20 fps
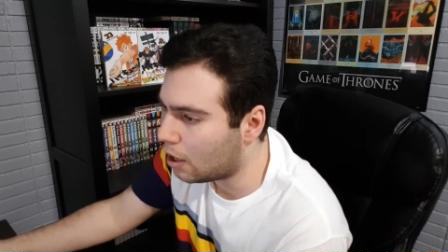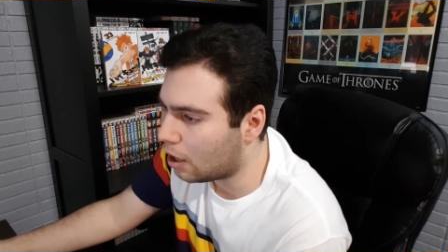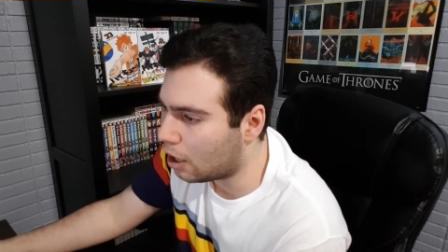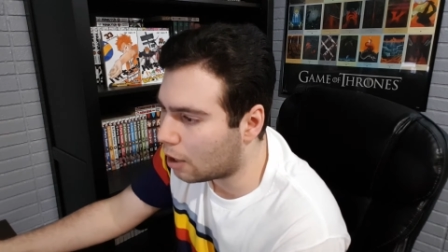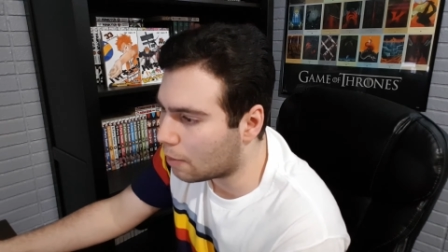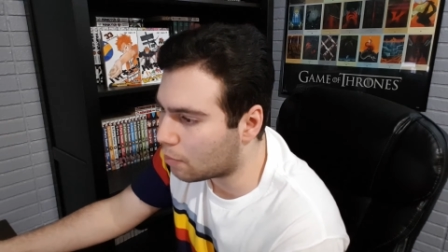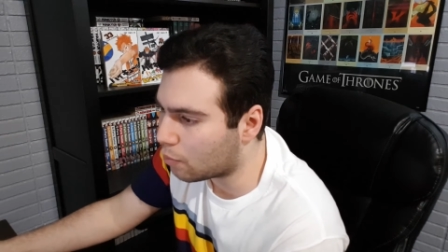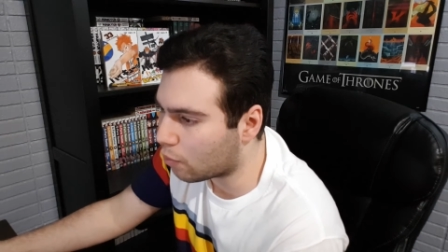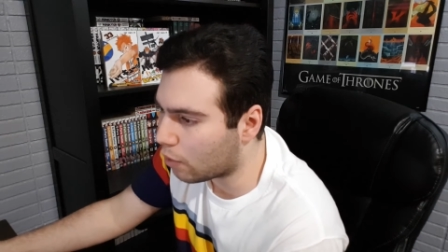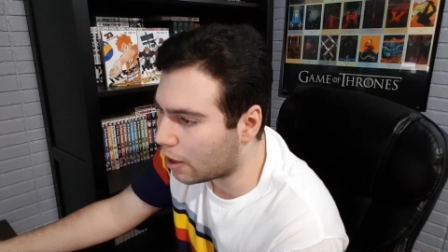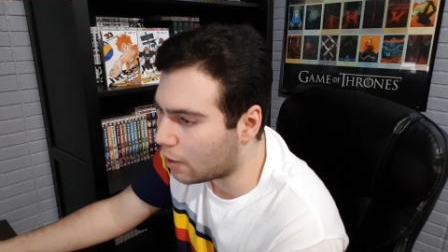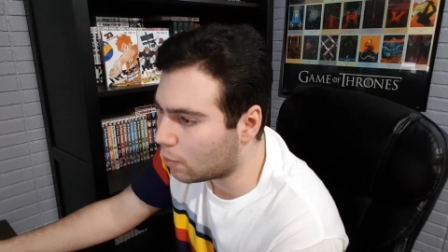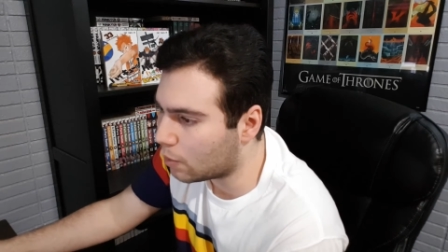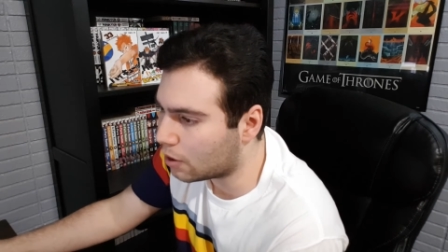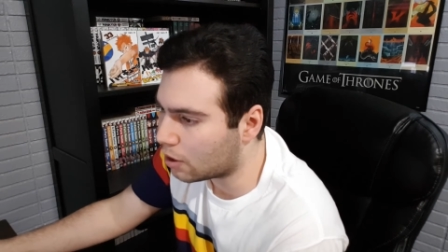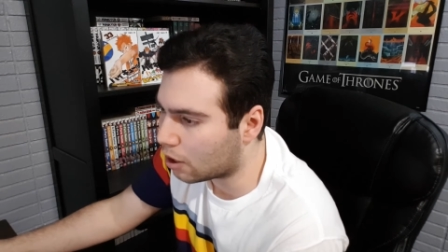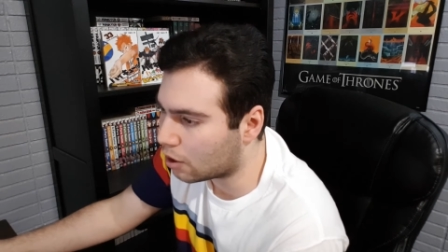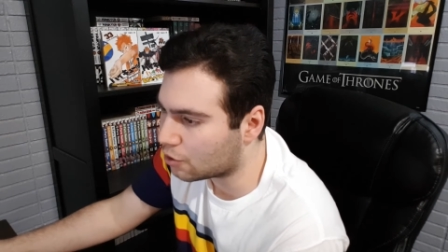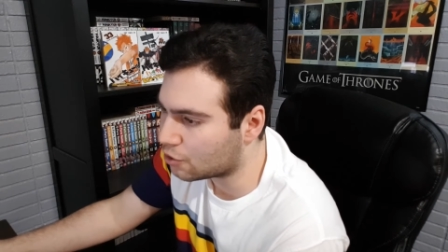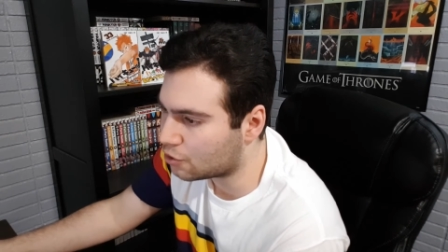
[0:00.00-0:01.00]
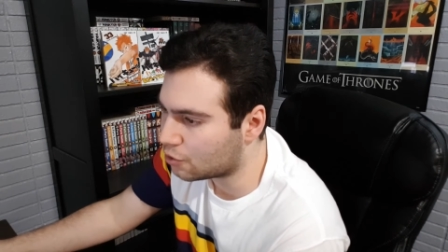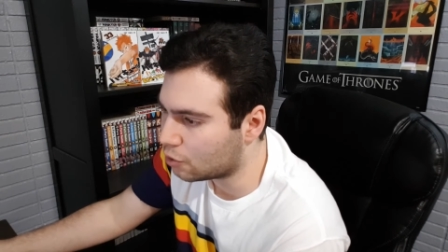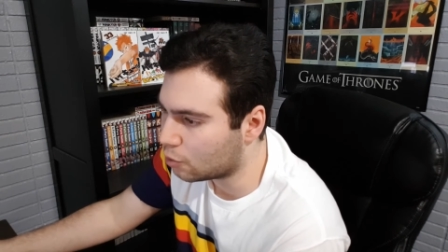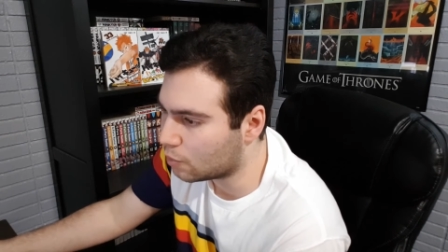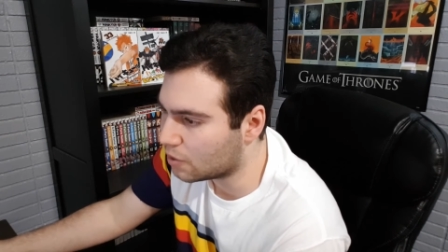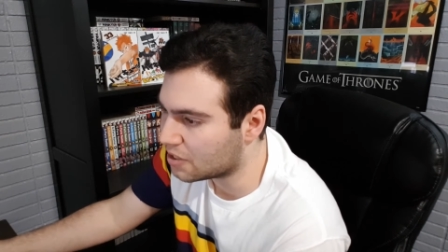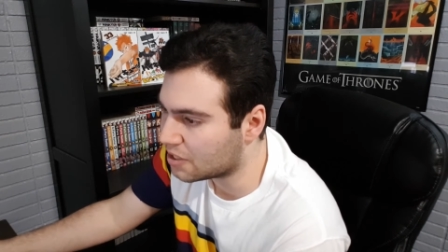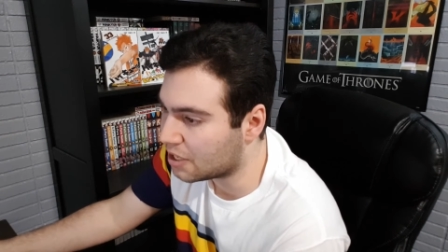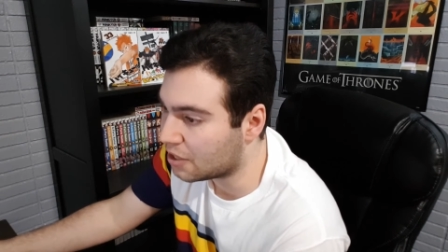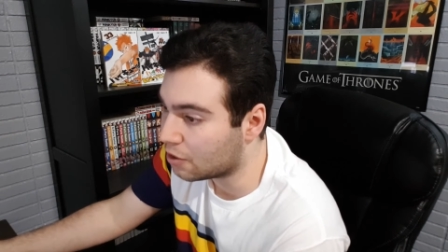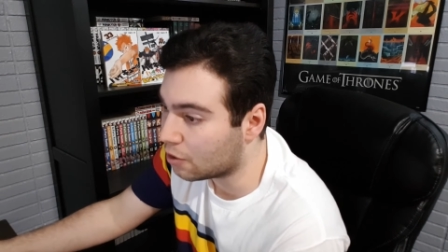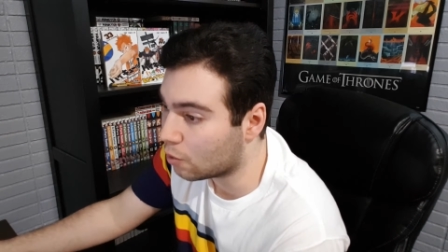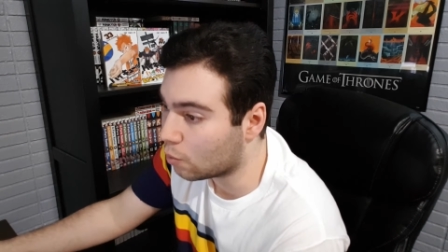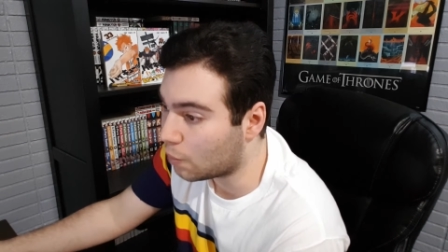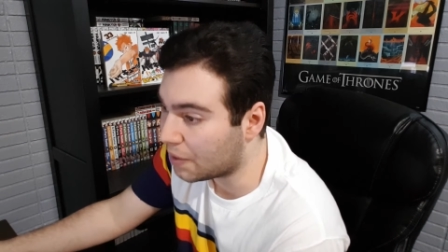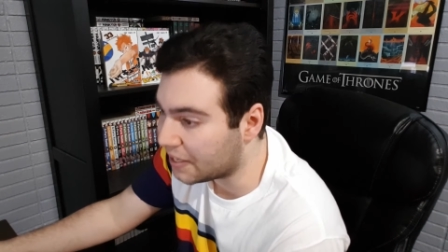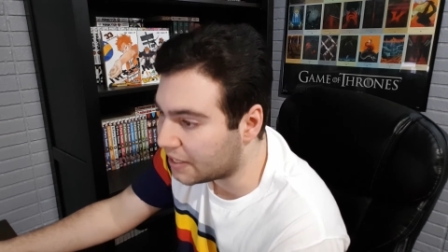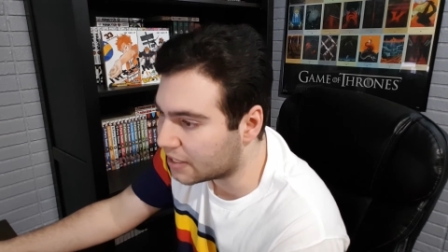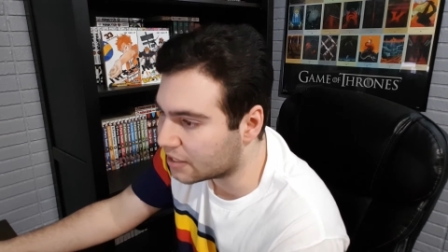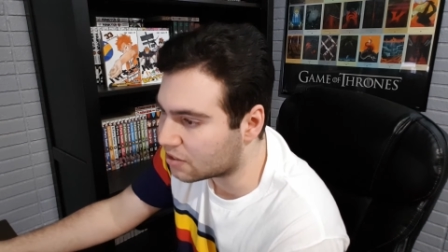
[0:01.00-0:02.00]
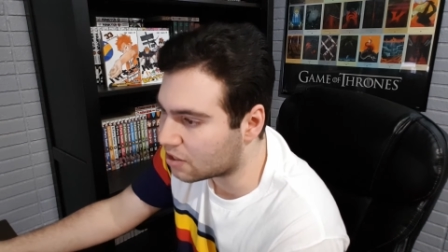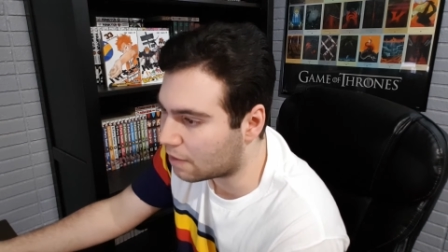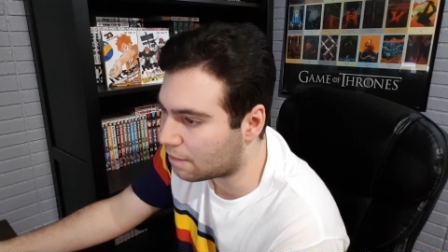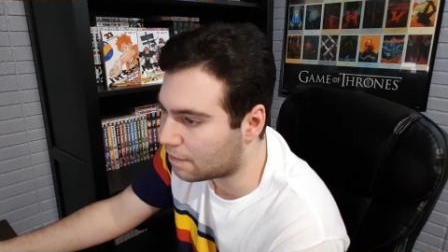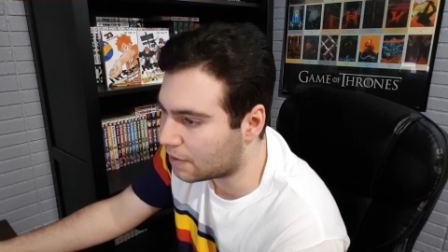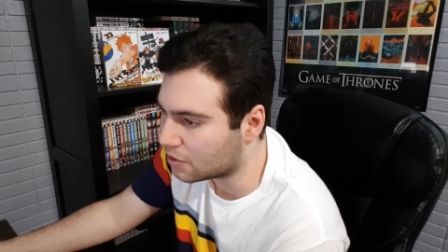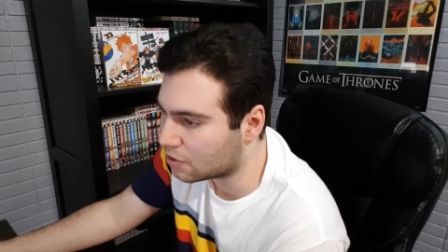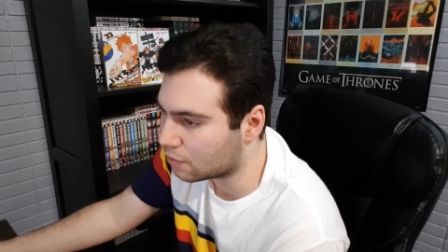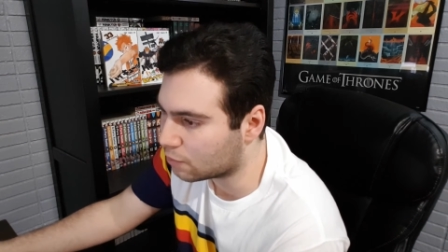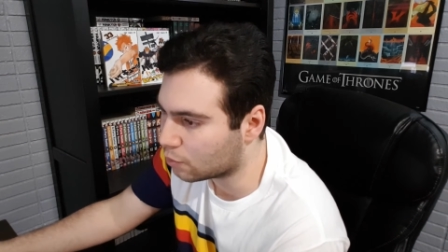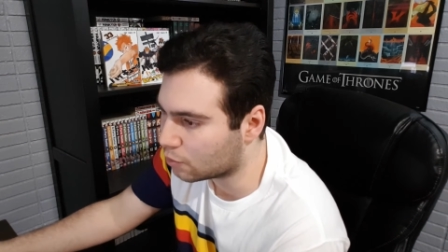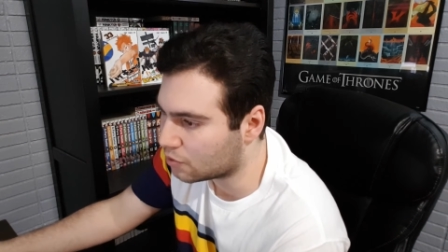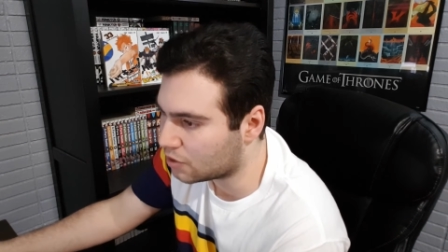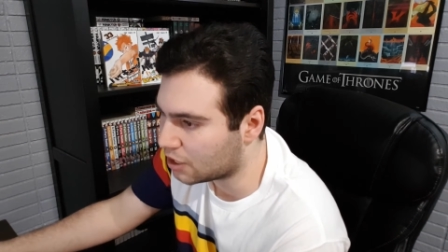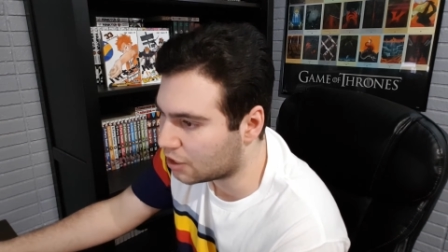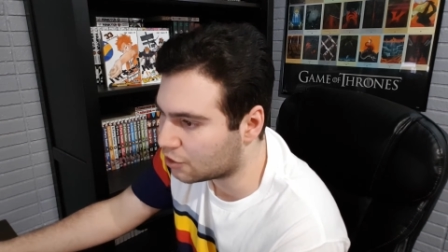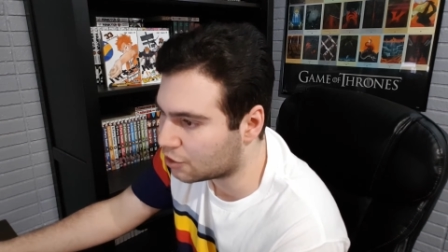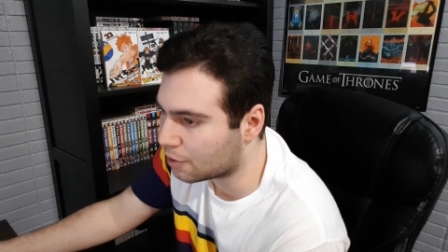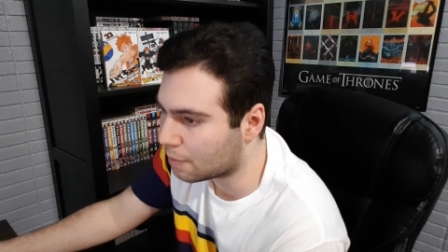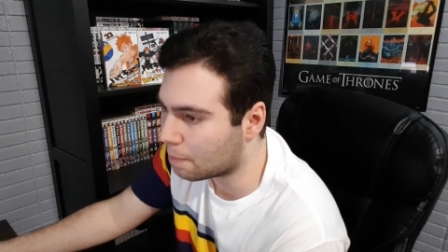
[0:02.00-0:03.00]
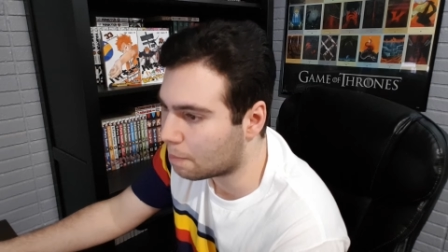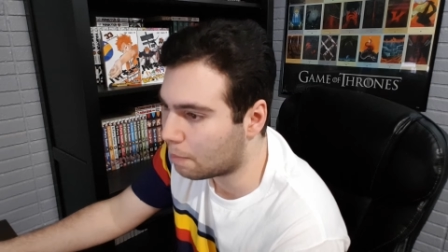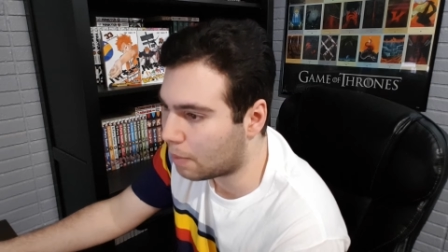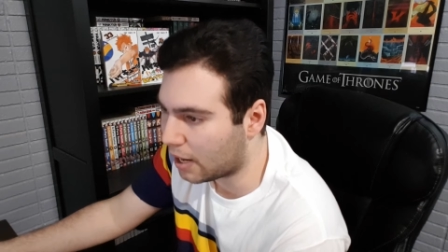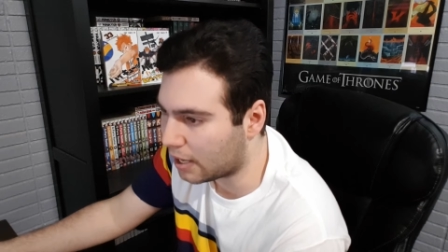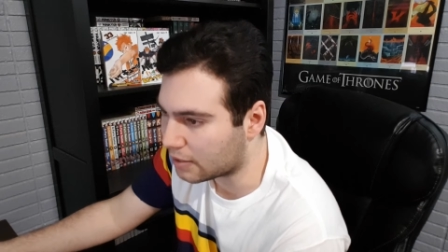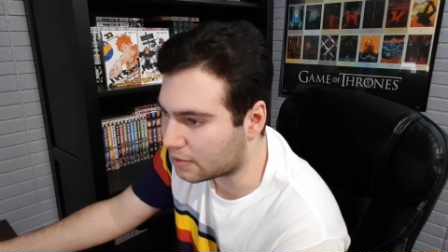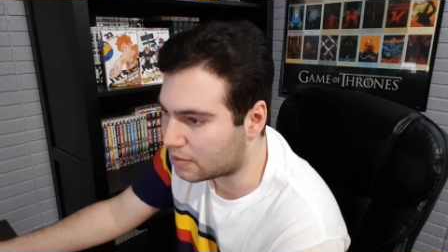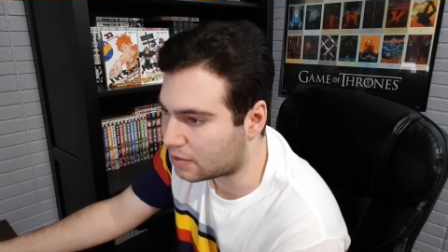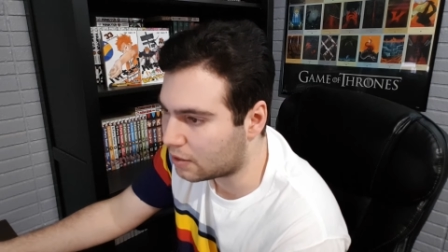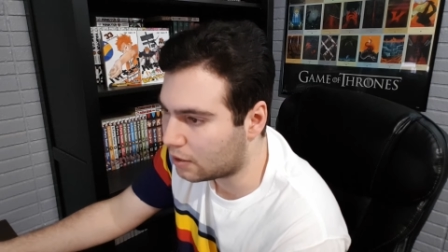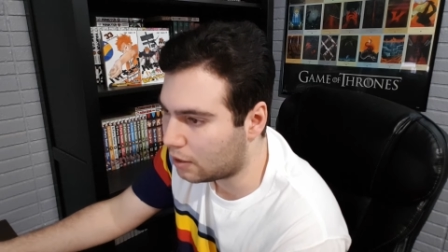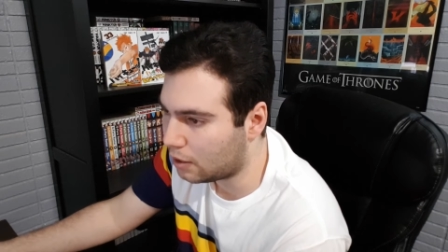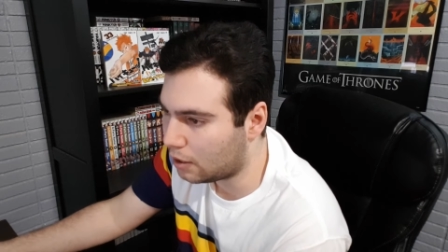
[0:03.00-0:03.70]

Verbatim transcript: up right when Karasuno was in their weakest offensive rotation, but